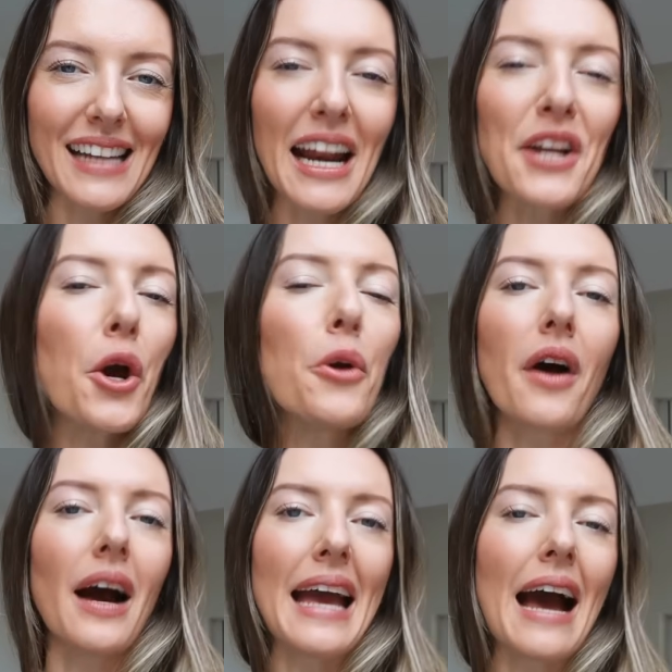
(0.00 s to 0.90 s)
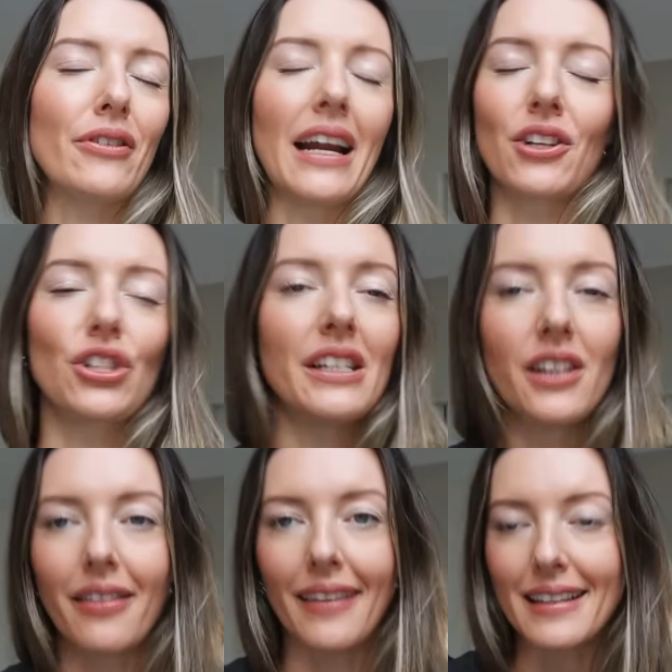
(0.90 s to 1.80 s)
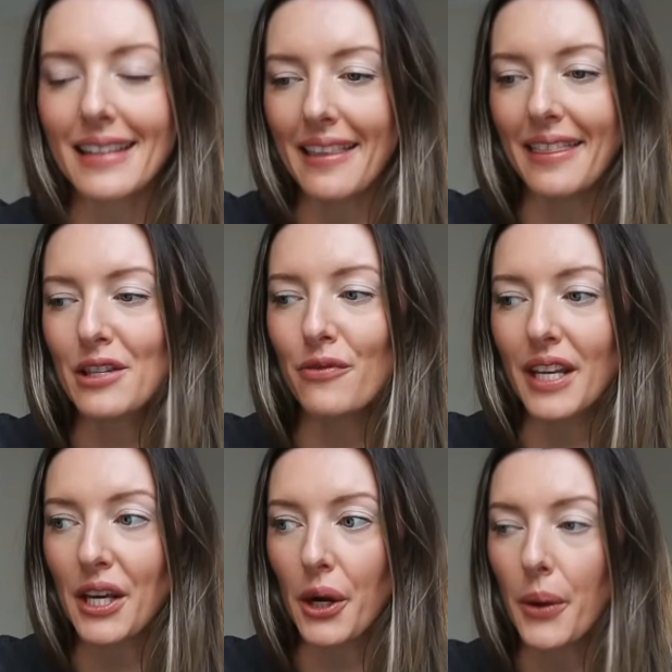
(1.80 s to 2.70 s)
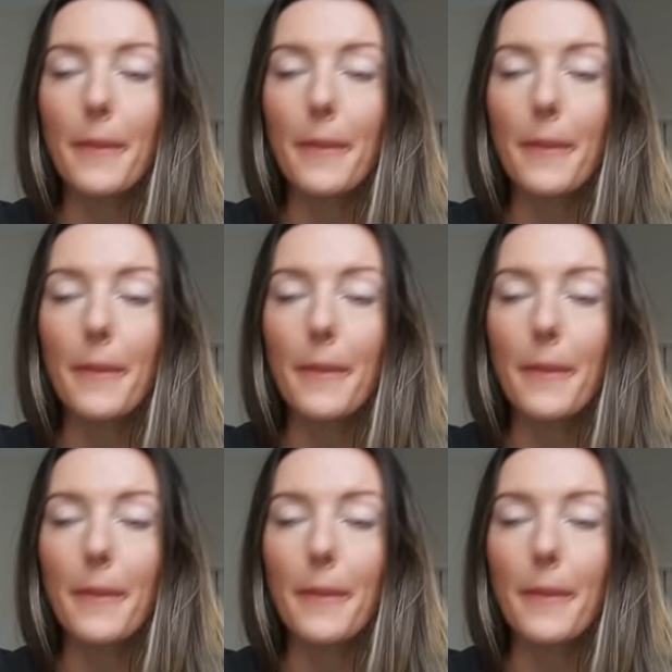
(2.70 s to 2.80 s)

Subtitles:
and I know that I haven't actually done this in this video,